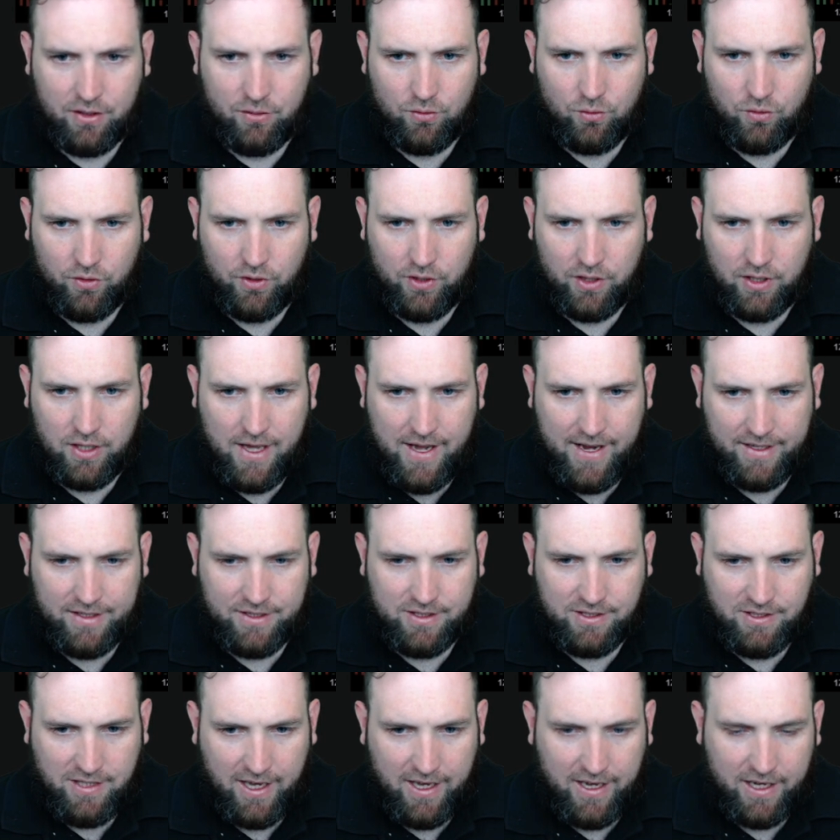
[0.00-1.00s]
Or the line
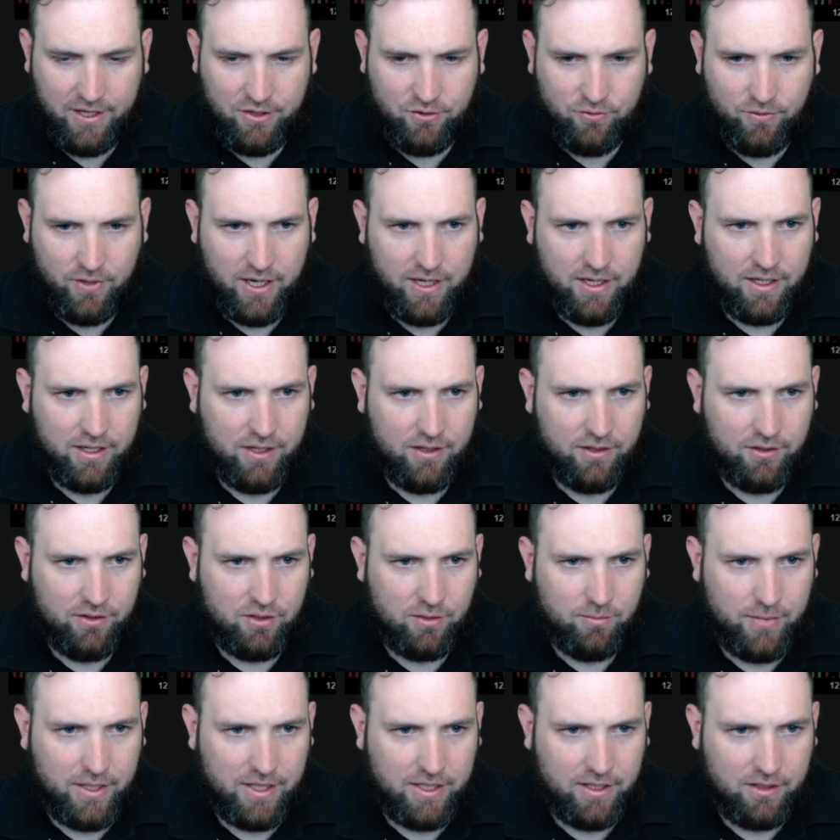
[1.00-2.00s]
size right here. You
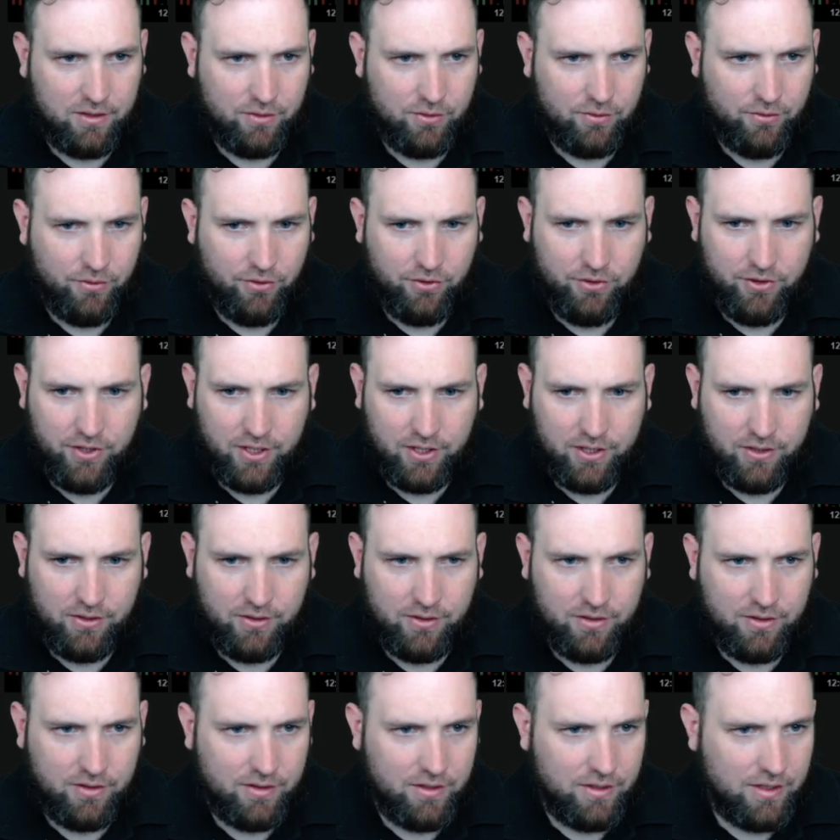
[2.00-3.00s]
can make it a little
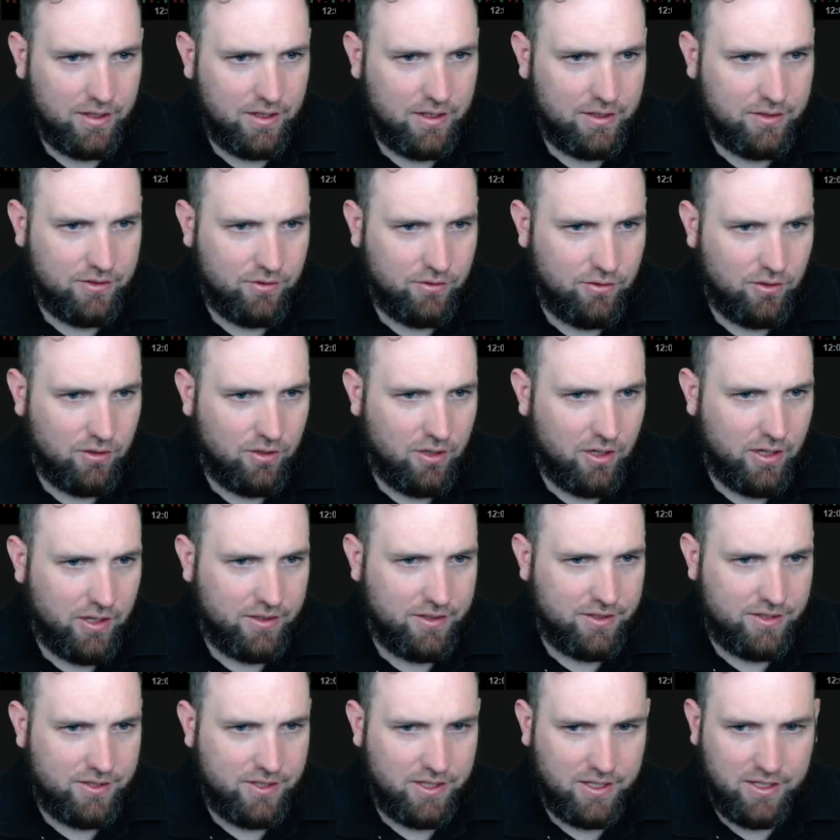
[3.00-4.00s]
thicker. It's a little
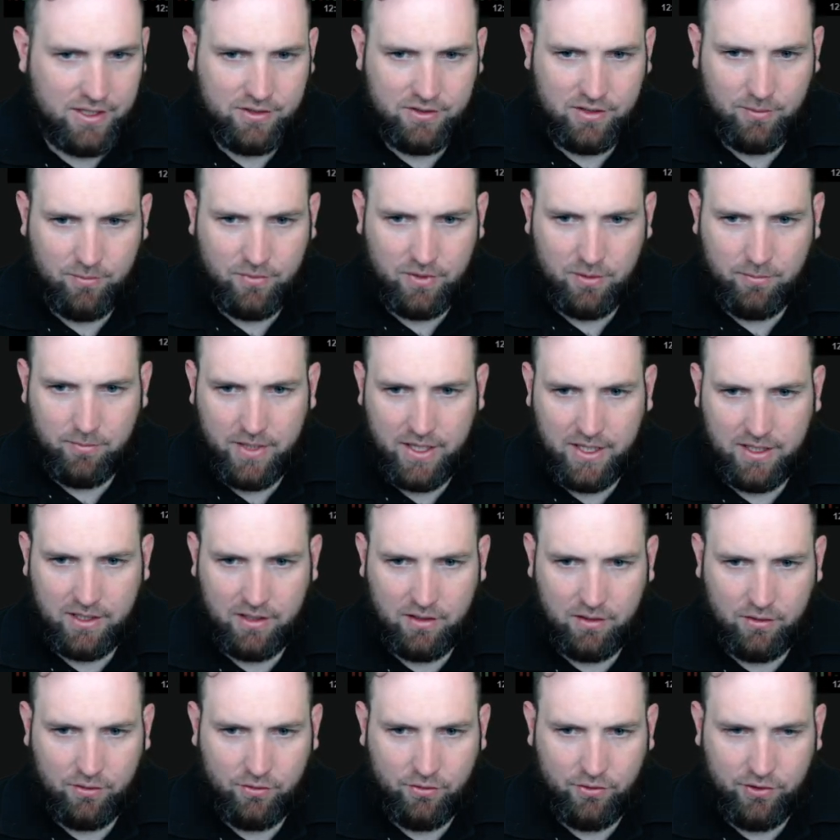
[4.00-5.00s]
hard to see, so I'm going to make it
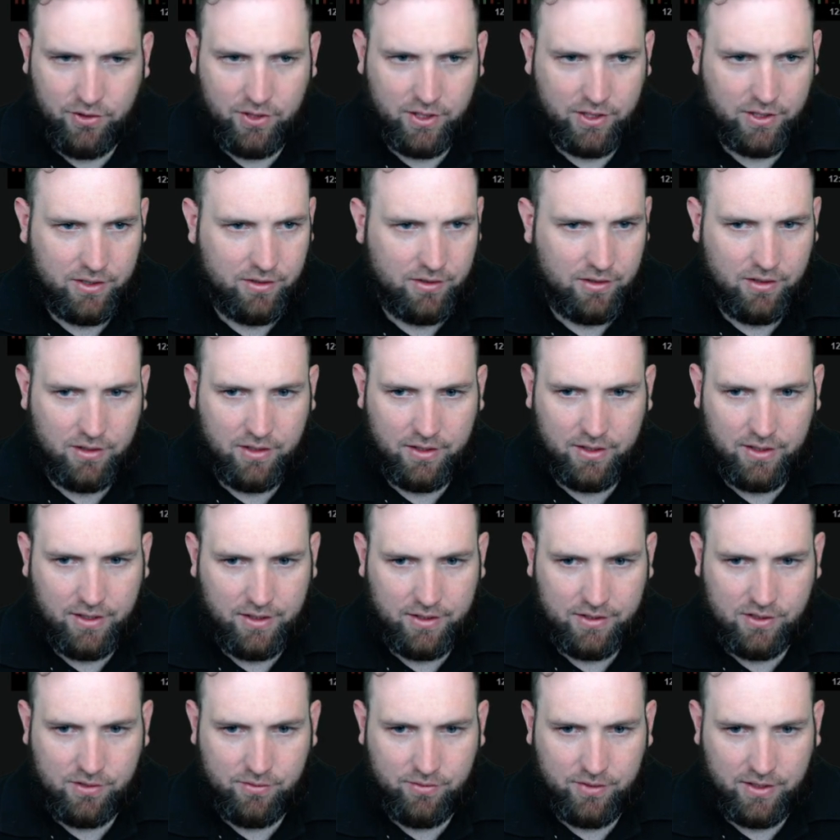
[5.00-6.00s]
a little thicker on
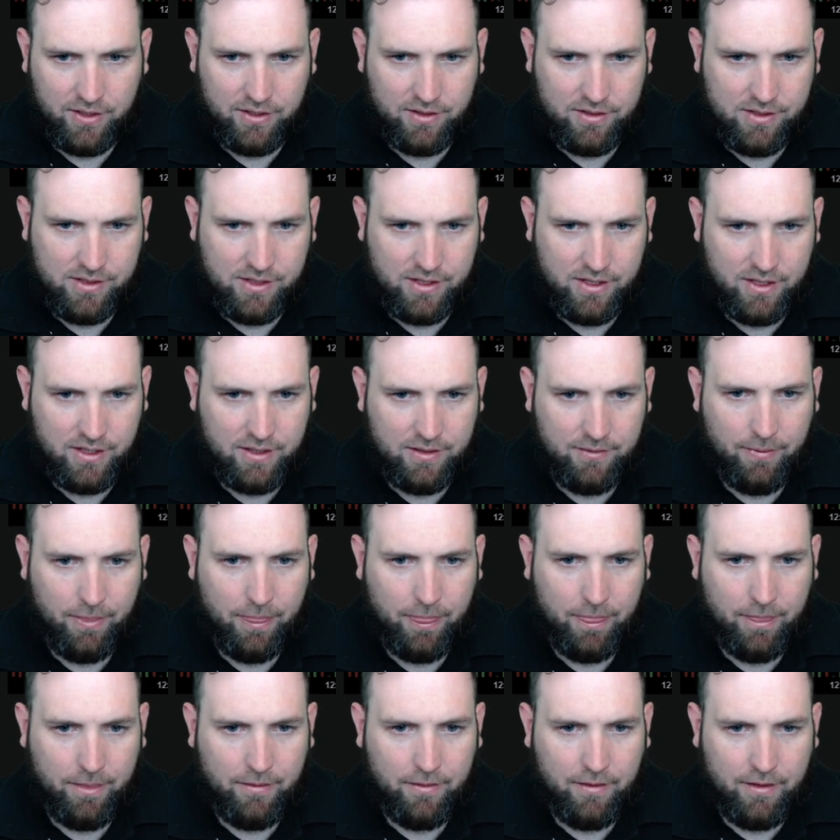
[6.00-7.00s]
there so we can see it.
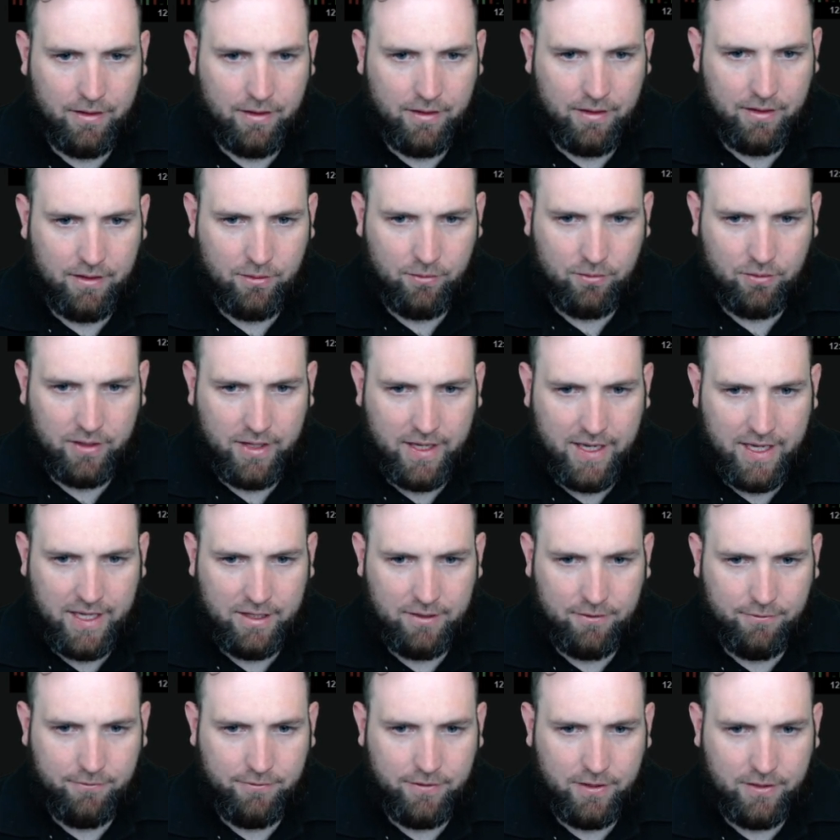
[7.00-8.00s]
And then we'll add
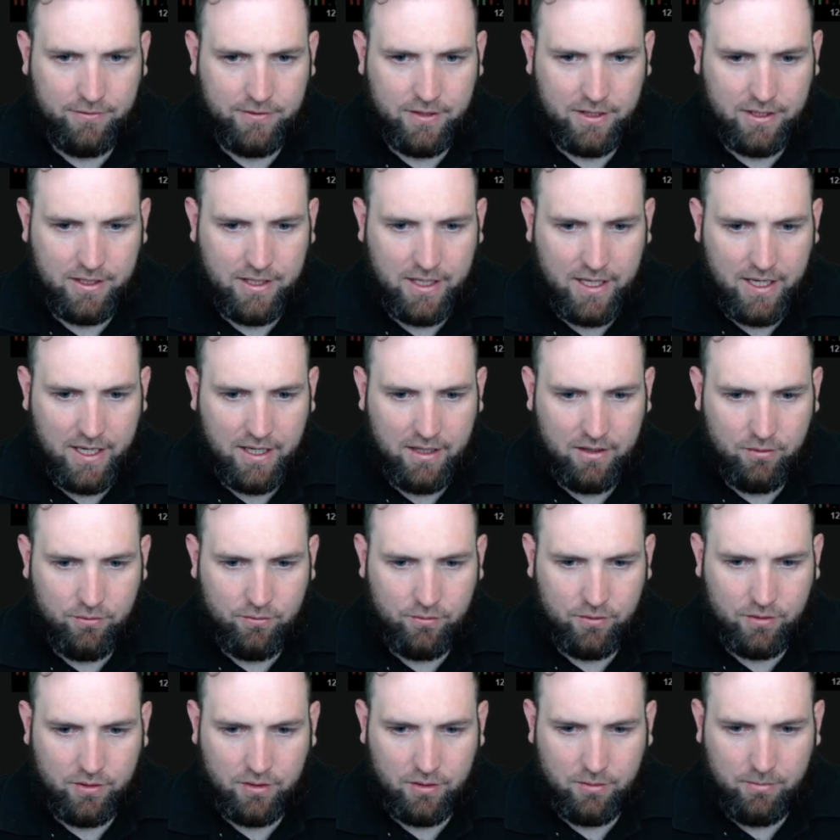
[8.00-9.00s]
the 50-day.
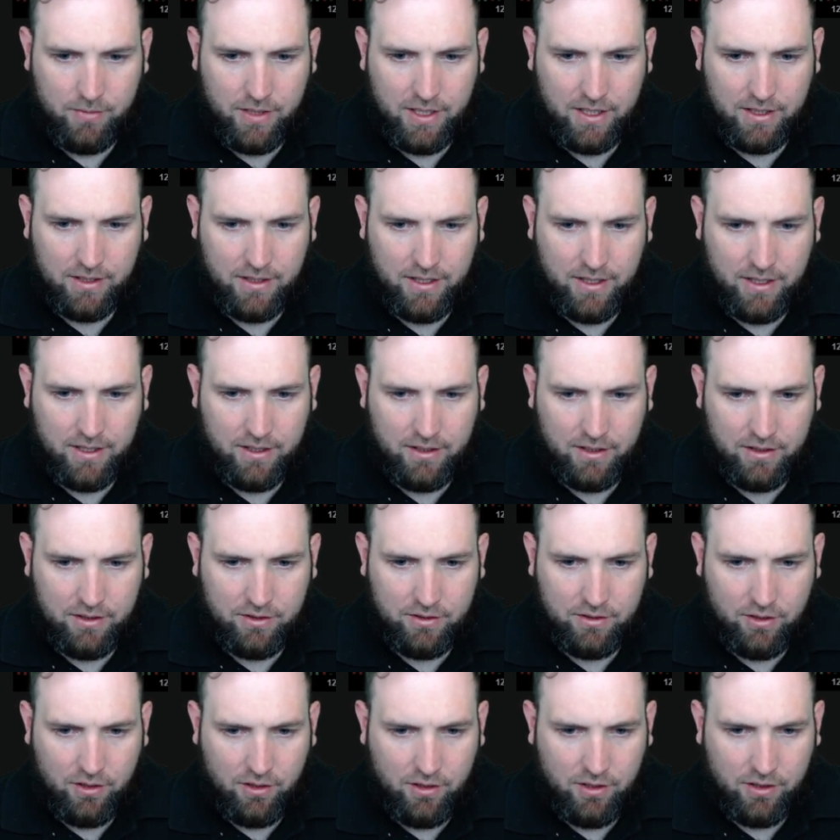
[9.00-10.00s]
We're going to make that a
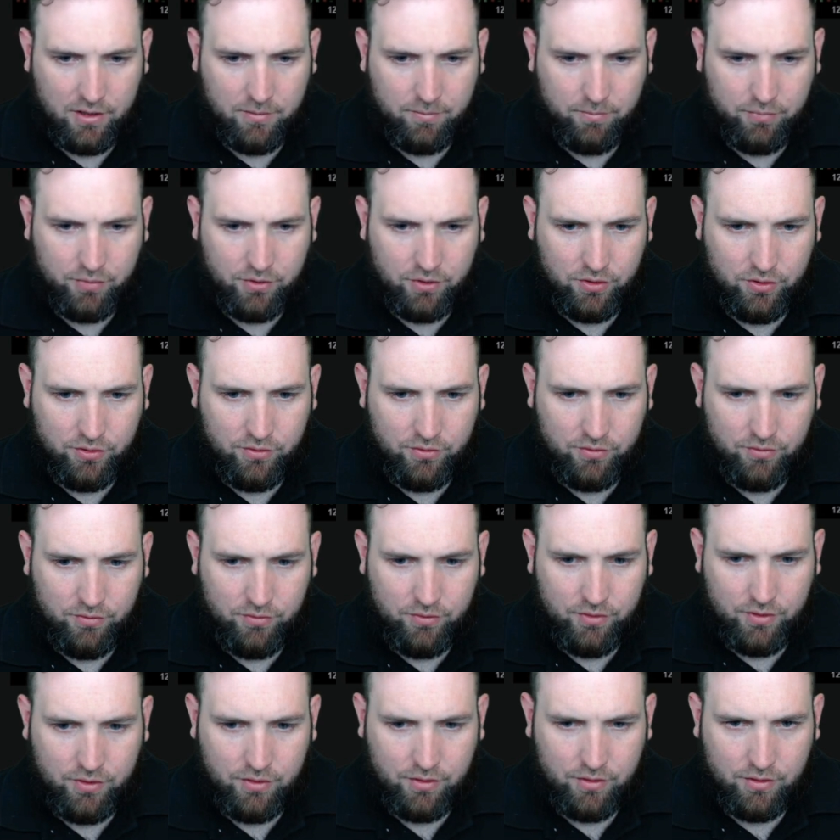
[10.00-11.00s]
dark
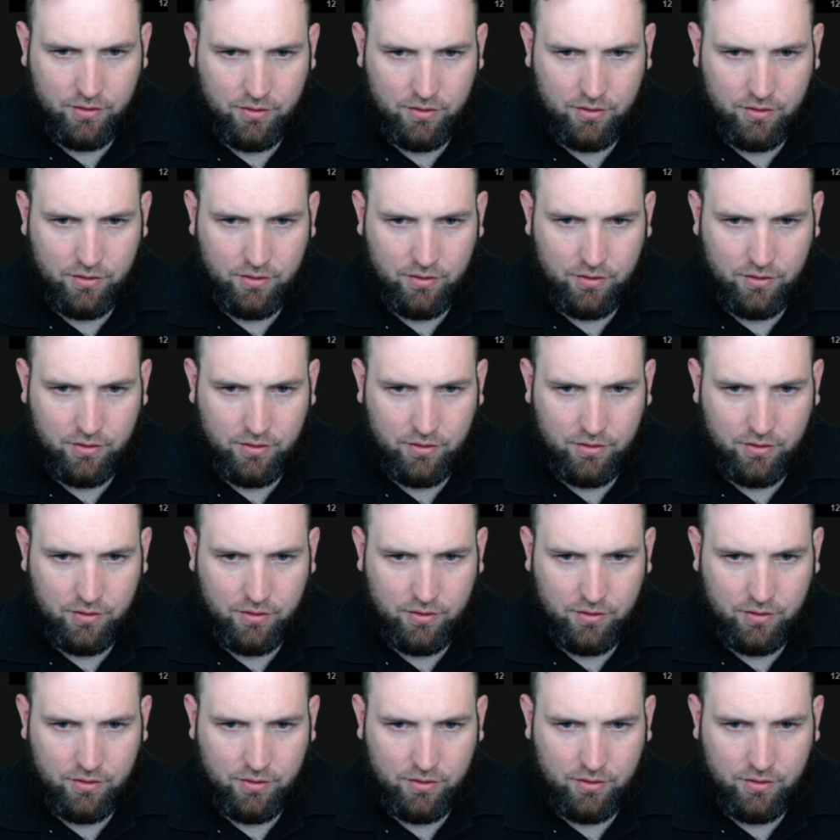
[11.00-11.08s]
blue.